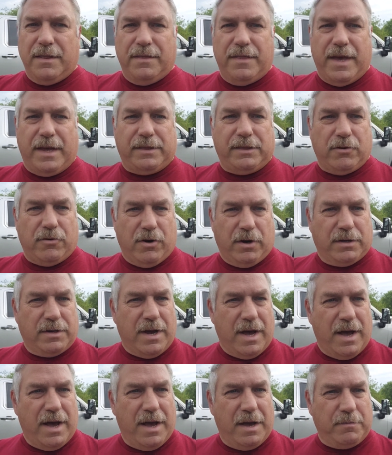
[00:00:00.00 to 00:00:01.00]
that there are
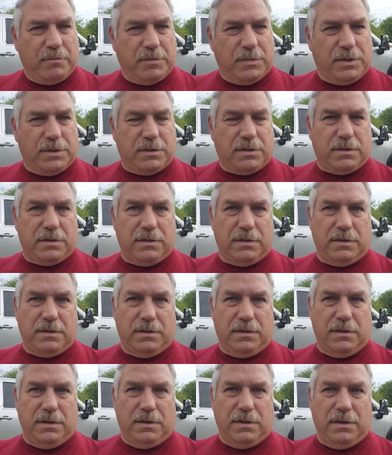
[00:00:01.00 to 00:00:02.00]
times
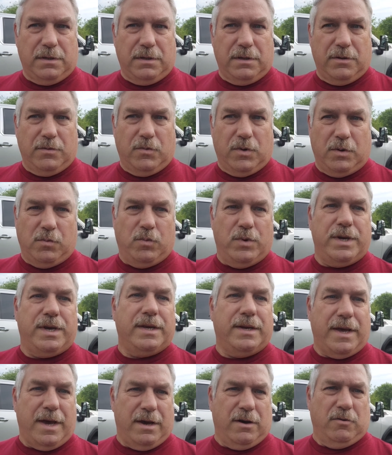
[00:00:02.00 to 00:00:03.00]
when we
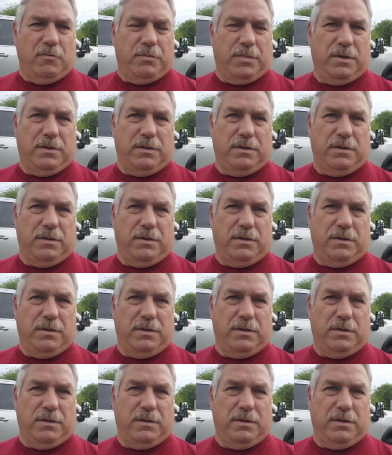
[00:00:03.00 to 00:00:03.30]
can help.